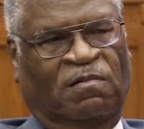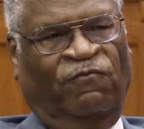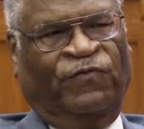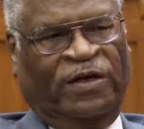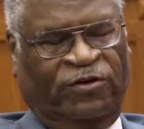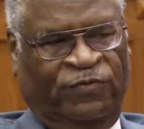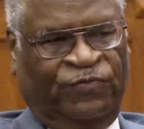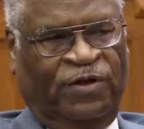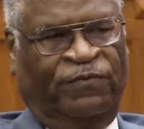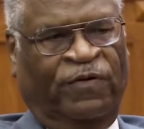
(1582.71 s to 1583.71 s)

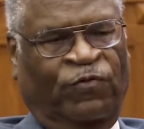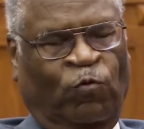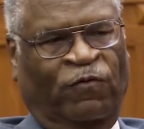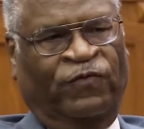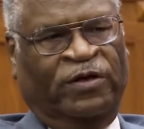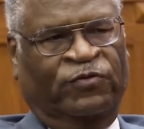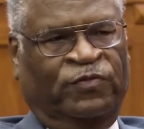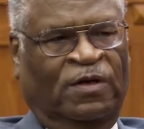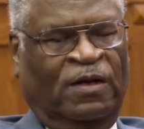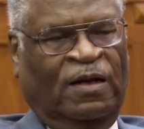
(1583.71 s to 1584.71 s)
victims, if there were
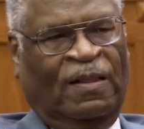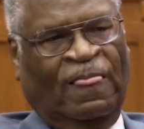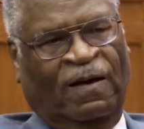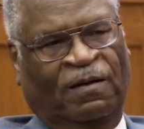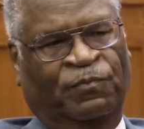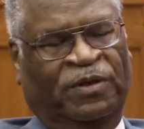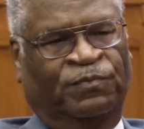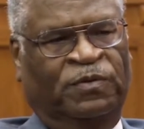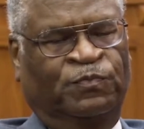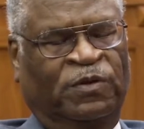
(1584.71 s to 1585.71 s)
victims.
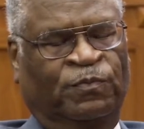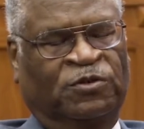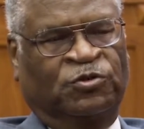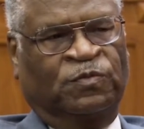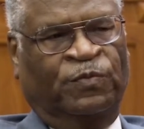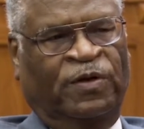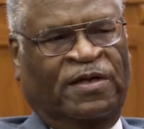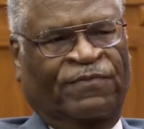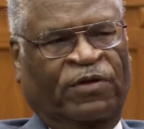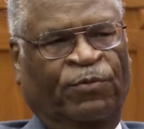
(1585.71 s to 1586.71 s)
But
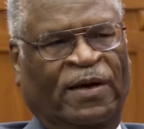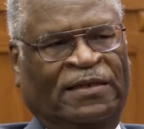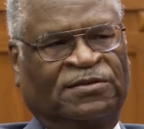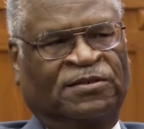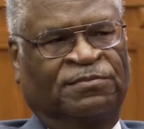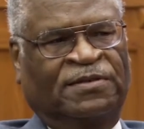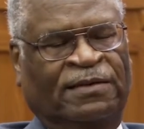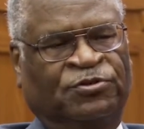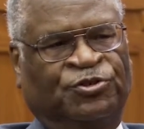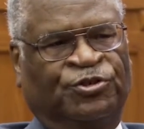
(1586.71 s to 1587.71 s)
you have to keep in mind that
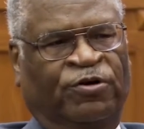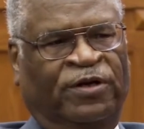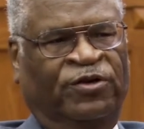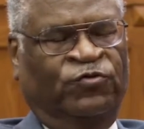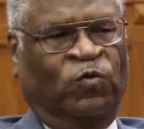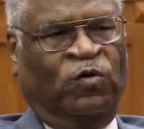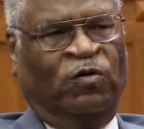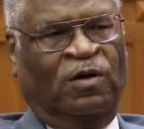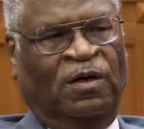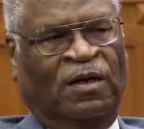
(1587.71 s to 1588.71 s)
sometimes the charities
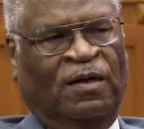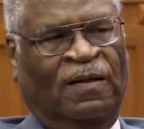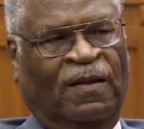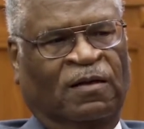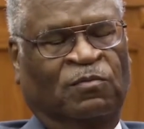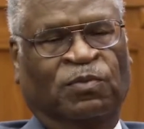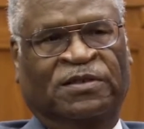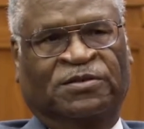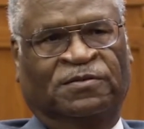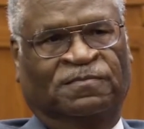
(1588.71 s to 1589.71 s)
were
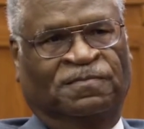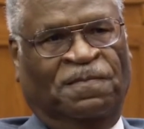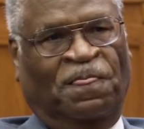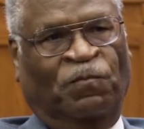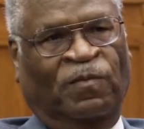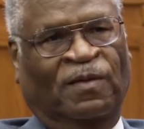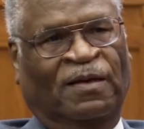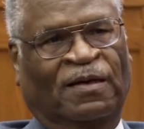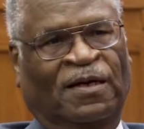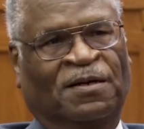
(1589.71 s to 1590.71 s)
complicit.
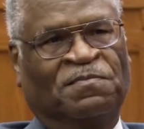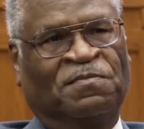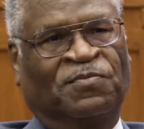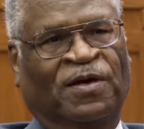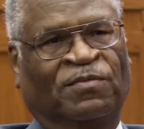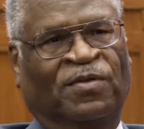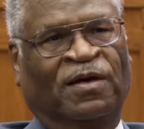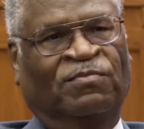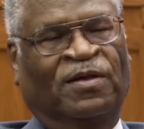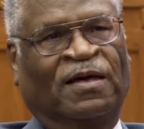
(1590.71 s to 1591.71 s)

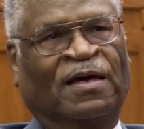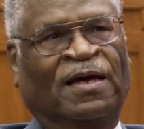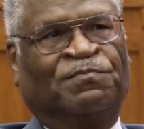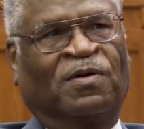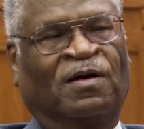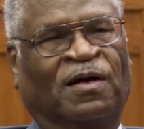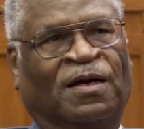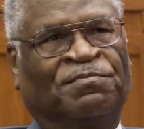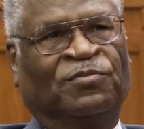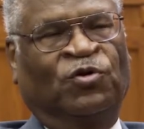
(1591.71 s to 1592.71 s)
They had
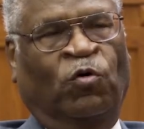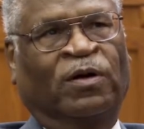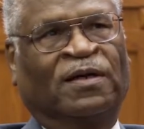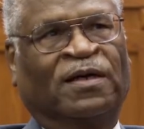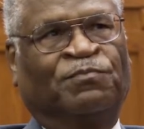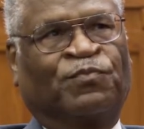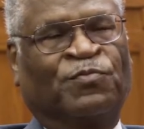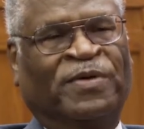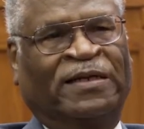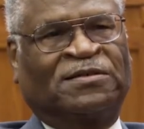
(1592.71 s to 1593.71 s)
knowingly
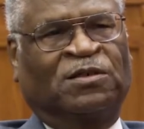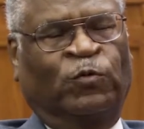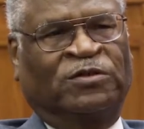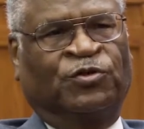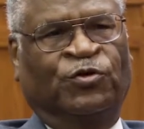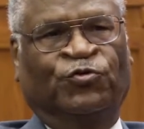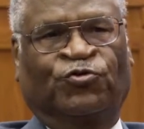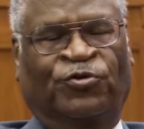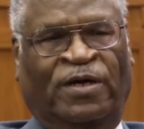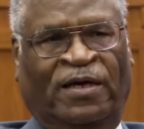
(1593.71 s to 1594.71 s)
permitted someone else to use
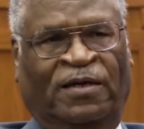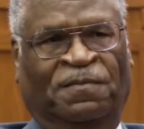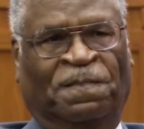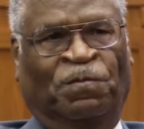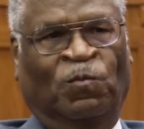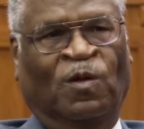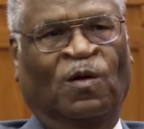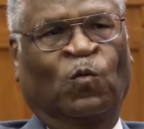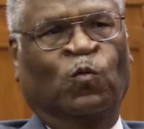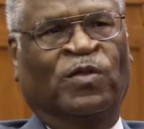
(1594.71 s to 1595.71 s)
their name
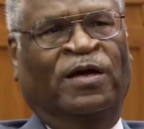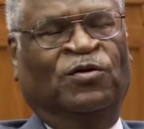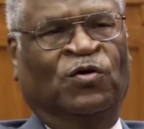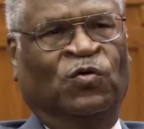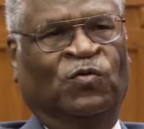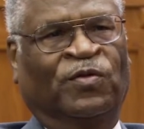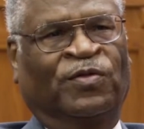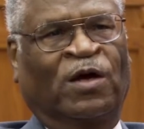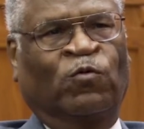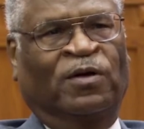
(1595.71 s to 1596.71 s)
when they knew that
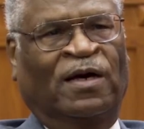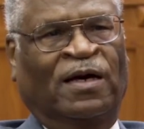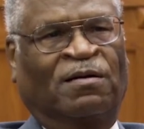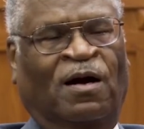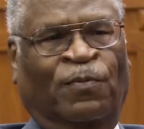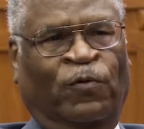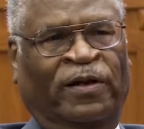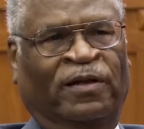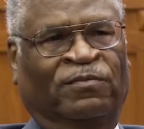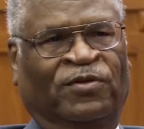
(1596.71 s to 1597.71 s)
they were not
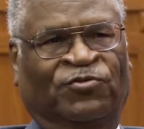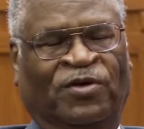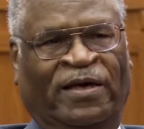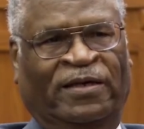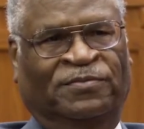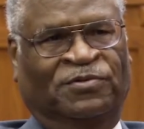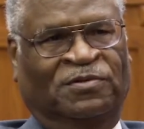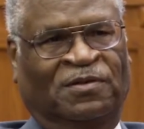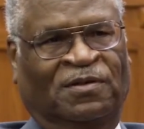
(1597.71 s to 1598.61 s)
operating these games.